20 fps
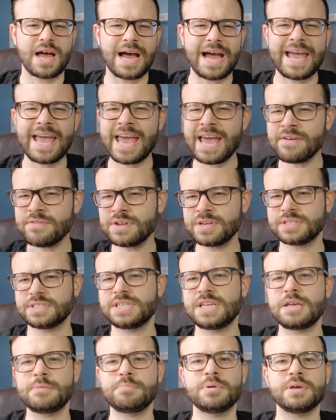I haven't
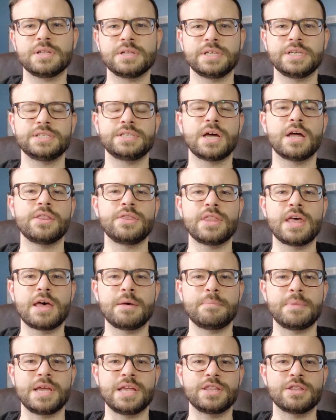typically done
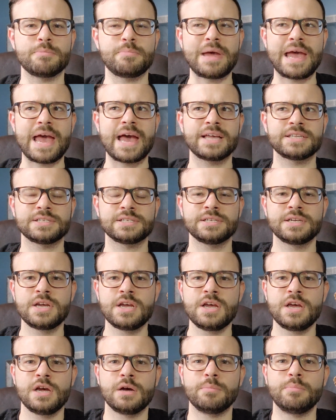them in the past,
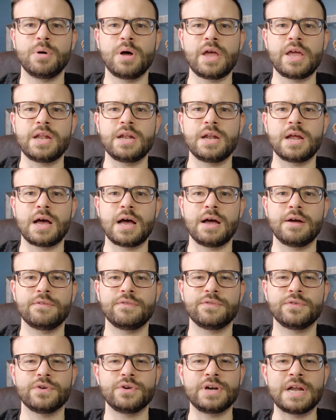but
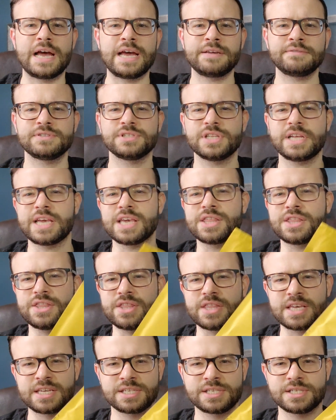for knives like
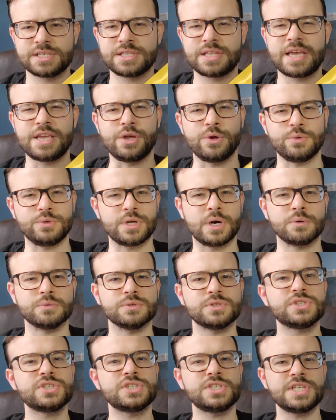this that you
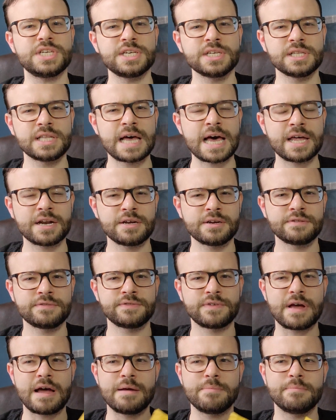don't see a lot
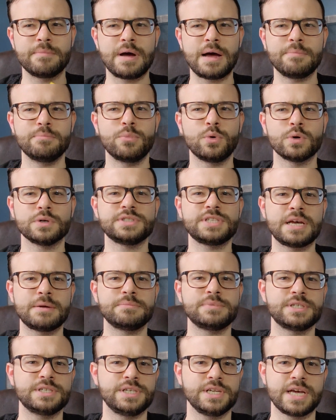of, I'm more
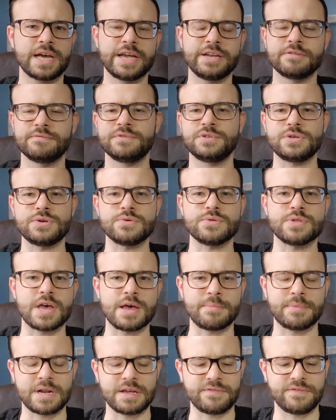tempted to kind of do
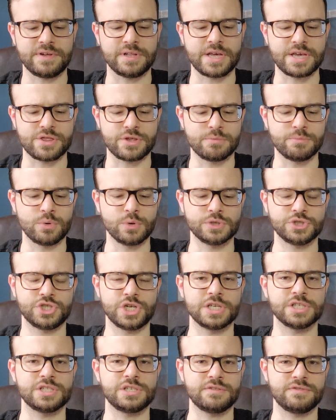them, and I feel like they're more
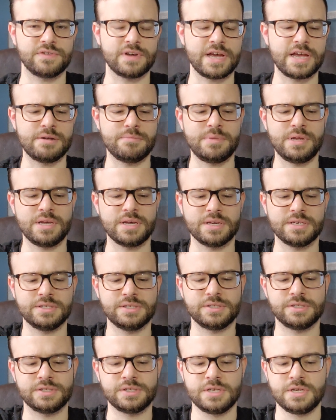justified
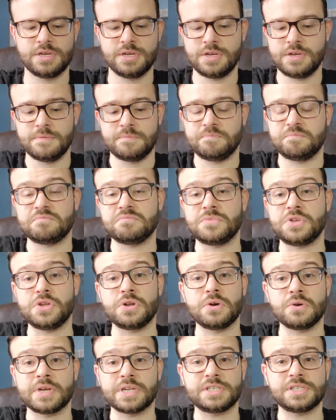because you
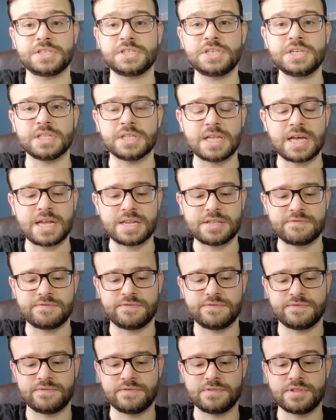don't get to see a lot
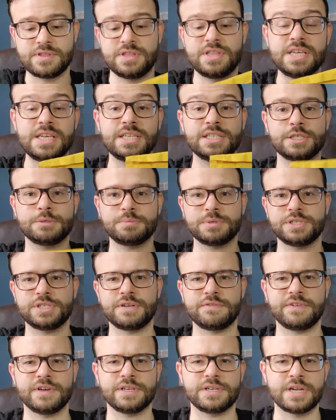of these
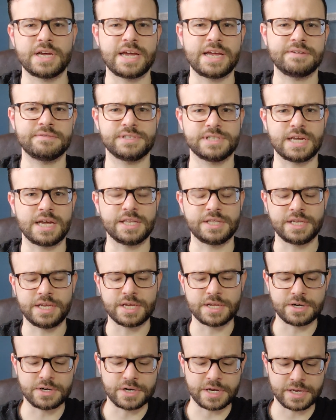specific knives on the
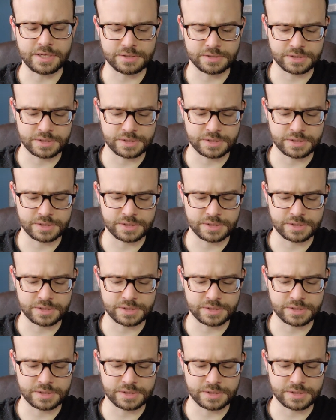internet.